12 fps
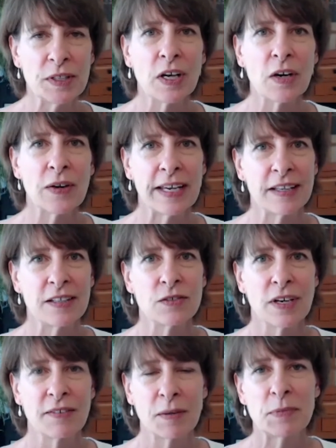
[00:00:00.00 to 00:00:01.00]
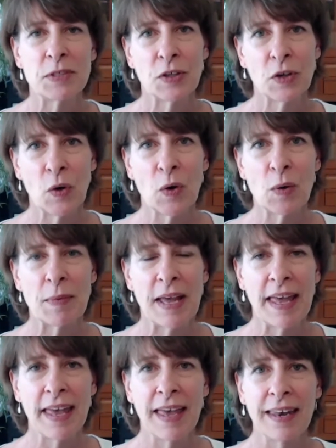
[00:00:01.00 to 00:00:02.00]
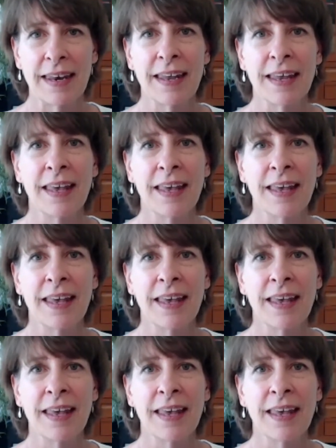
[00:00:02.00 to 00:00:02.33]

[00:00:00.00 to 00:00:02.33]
go ahead and drive up to your home and